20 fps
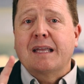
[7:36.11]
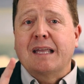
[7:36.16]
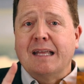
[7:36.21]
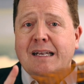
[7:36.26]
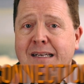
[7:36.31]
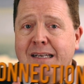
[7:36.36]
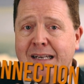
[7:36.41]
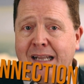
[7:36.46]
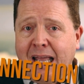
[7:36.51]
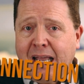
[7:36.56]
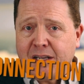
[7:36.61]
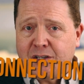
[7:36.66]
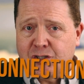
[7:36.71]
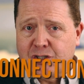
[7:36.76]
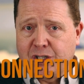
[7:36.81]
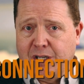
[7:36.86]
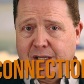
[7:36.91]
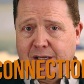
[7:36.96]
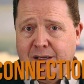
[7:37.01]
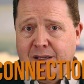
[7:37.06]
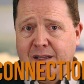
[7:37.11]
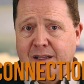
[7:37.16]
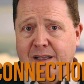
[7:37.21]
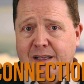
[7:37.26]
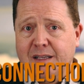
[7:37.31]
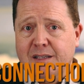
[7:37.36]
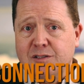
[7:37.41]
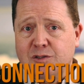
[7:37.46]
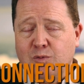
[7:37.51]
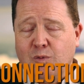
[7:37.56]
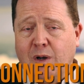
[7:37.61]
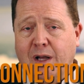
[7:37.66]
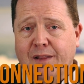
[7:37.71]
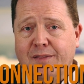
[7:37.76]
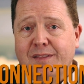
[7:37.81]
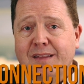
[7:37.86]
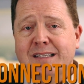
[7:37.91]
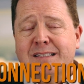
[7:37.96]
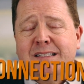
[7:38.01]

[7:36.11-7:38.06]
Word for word: Connection is one.